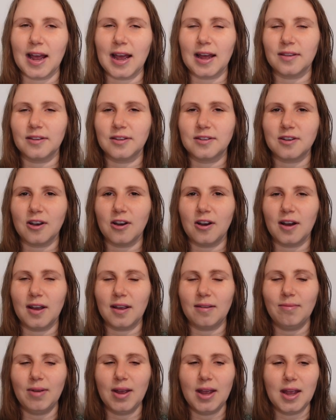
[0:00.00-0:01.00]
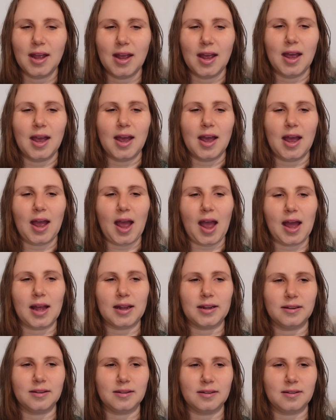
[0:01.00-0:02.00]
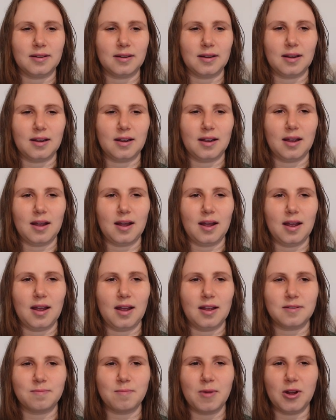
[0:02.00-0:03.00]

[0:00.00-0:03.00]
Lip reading: at the time. And as